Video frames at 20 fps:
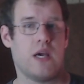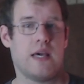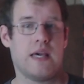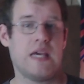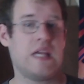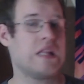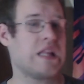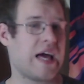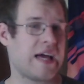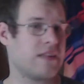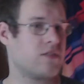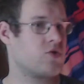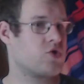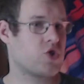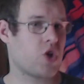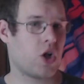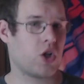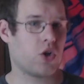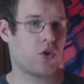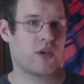He led in
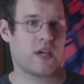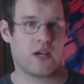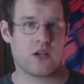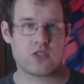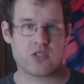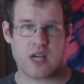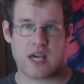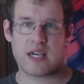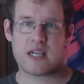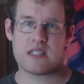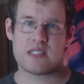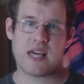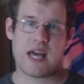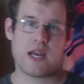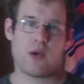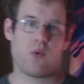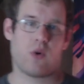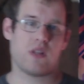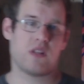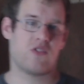solo kills like his
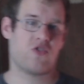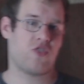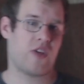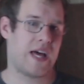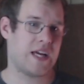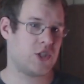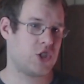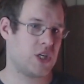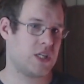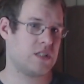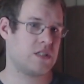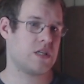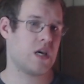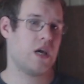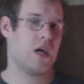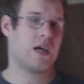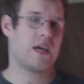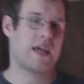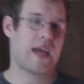anyone's legends